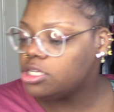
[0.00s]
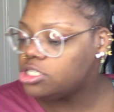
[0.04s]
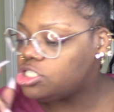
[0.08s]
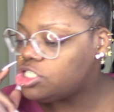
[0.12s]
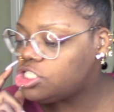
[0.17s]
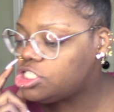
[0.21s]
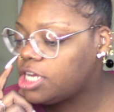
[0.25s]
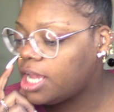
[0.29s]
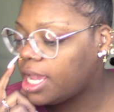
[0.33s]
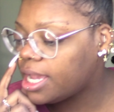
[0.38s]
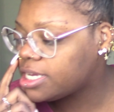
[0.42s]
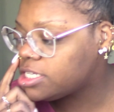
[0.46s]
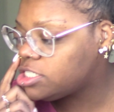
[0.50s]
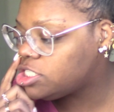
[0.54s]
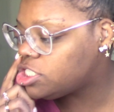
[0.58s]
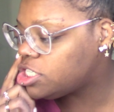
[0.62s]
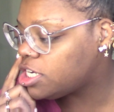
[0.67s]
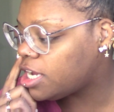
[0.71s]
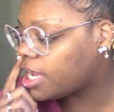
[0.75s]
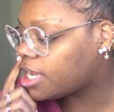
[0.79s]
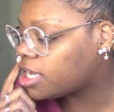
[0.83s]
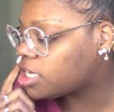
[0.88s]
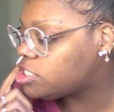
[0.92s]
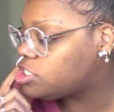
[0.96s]
check,
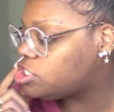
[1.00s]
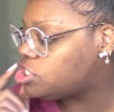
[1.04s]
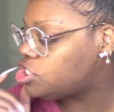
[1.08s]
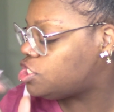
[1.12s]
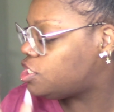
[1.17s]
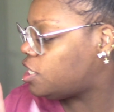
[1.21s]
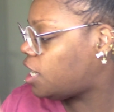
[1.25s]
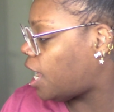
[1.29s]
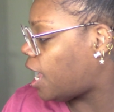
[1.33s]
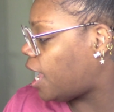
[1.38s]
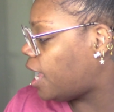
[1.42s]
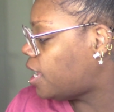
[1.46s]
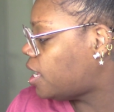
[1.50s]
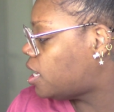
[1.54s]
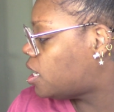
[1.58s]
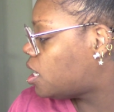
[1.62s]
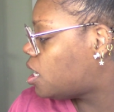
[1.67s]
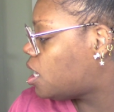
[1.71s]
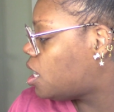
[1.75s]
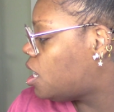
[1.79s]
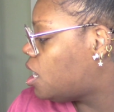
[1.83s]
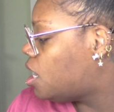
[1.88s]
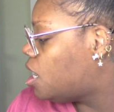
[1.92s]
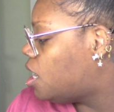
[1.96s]
check, check.
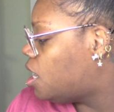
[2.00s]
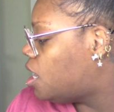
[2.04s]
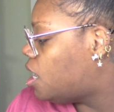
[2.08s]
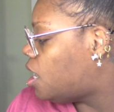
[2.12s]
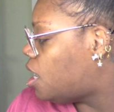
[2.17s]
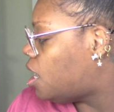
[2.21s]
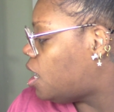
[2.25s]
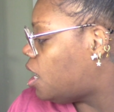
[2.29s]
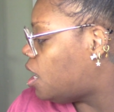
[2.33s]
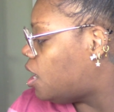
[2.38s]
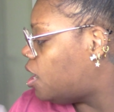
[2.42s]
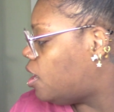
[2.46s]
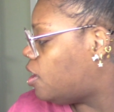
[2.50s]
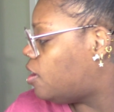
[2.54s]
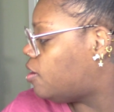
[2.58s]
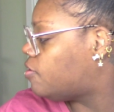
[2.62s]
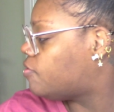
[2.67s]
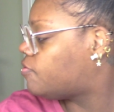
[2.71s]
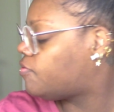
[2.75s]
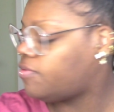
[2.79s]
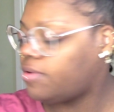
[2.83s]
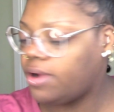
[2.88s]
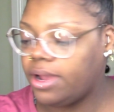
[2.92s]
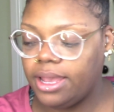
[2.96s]

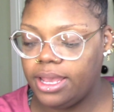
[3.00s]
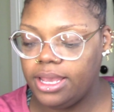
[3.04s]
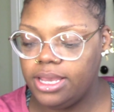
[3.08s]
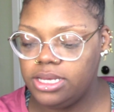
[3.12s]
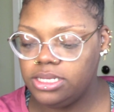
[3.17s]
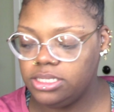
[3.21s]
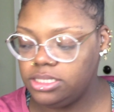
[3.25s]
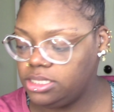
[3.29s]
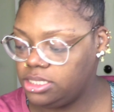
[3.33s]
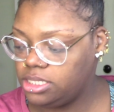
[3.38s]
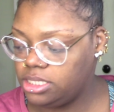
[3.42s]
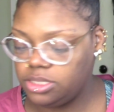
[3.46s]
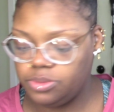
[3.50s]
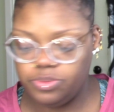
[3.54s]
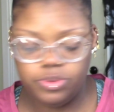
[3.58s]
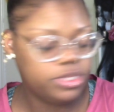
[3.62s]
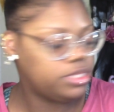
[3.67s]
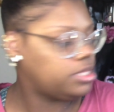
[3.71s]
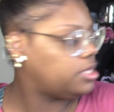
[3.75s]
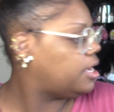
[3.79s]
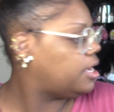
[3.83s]
All right, put